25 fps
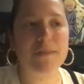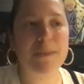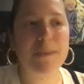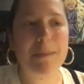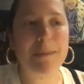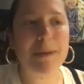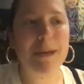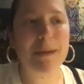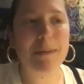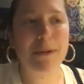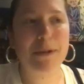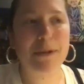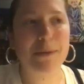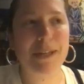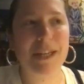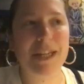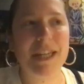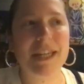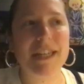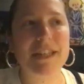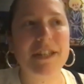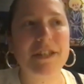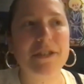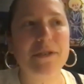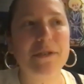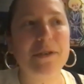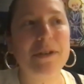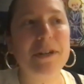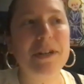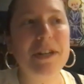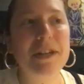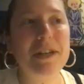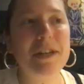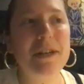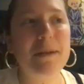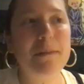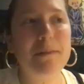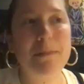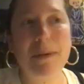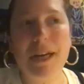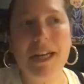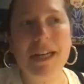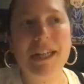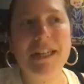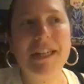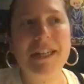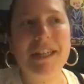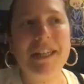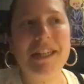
might be able to relate to. But